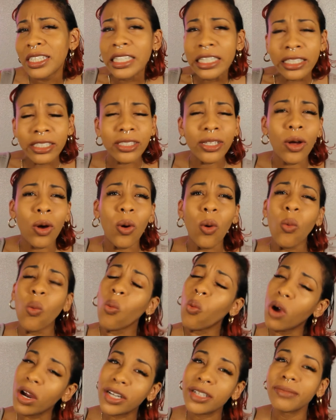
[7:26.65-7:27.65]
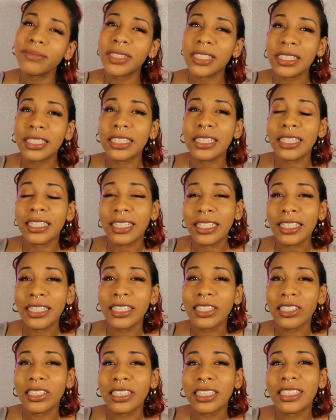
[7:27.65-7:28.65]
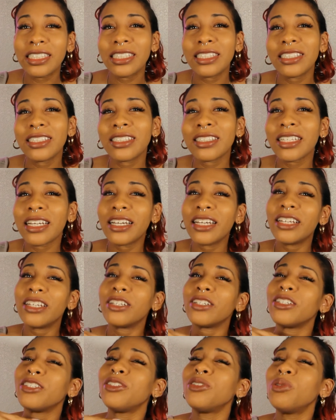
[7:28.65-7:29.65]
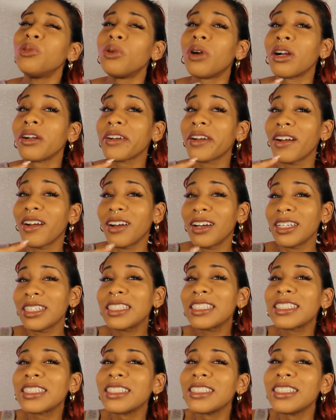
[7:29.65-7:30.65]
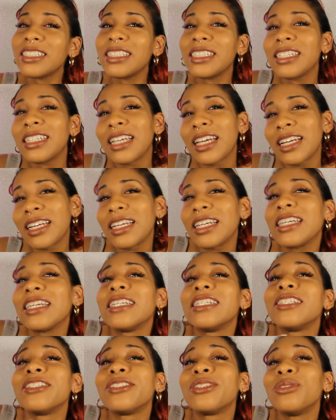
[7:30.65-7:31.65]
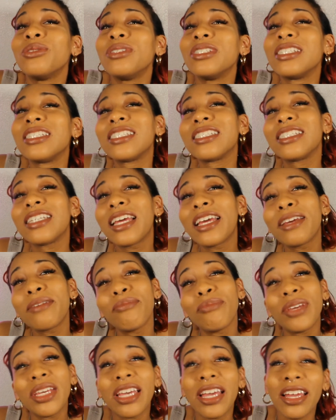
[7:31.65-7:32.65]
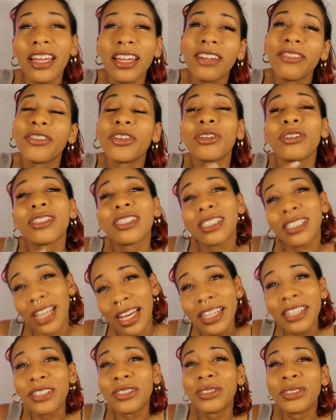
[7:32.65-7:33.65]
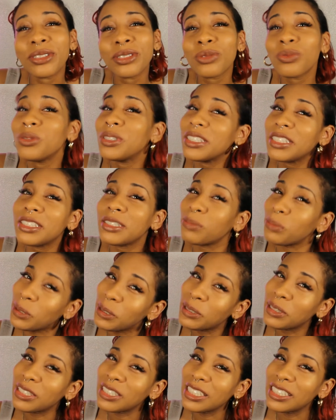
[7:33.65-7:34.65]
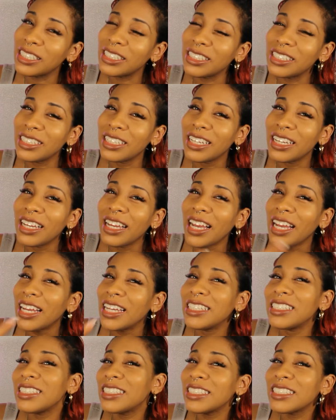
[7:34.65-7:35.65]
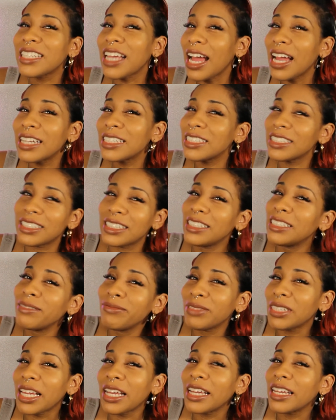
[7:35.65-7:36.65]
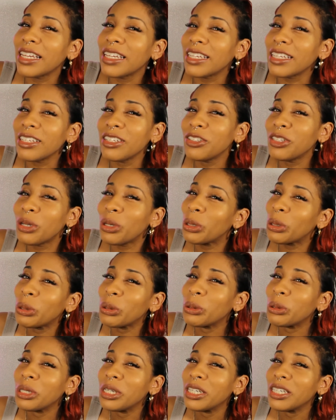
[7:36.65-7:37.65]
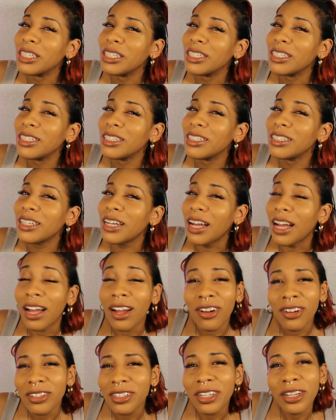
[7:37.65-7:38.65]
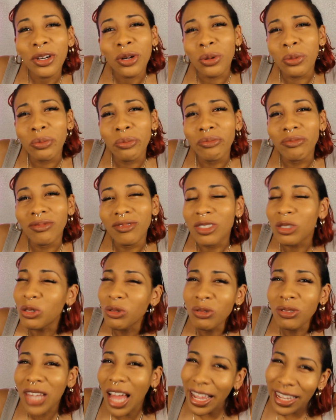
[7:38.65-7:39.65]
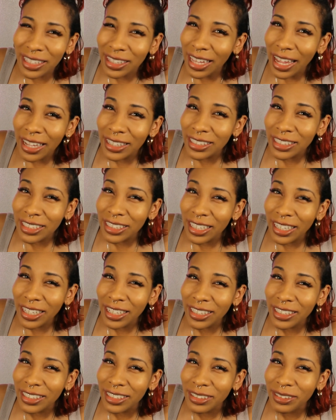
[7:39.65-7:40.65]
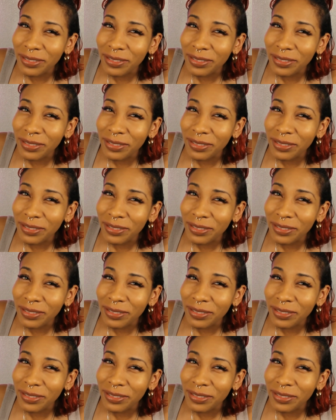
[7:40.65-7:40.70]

So what I'm seeing here is you are constantly getting into the same behavioral cycles with this person, and it just kind of seems like, you know, I don't know, do you like that shit?